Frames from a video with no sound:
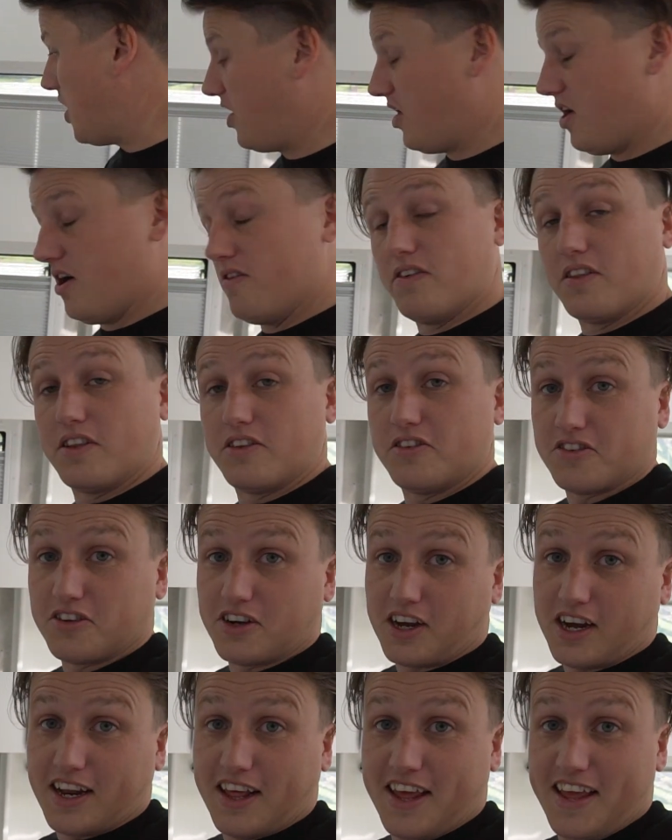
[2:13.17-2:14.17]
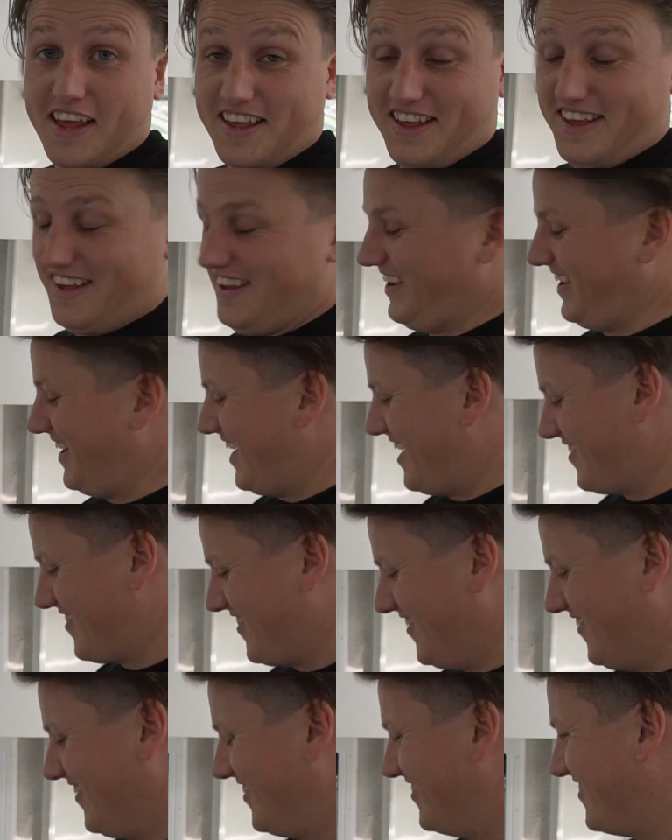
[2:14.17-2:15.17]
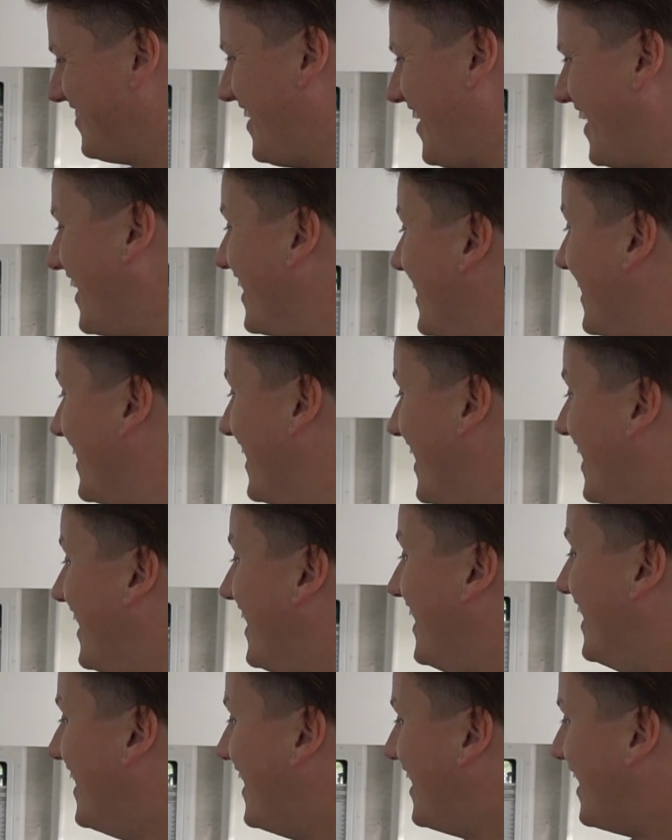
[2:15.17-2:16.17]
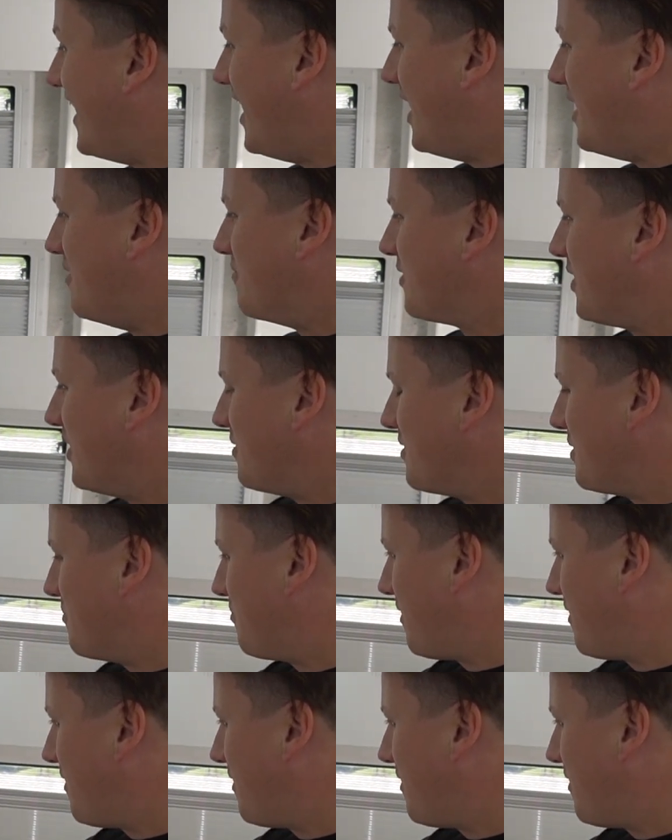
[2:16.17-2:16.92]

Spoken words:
over this side. How cool is that? Got your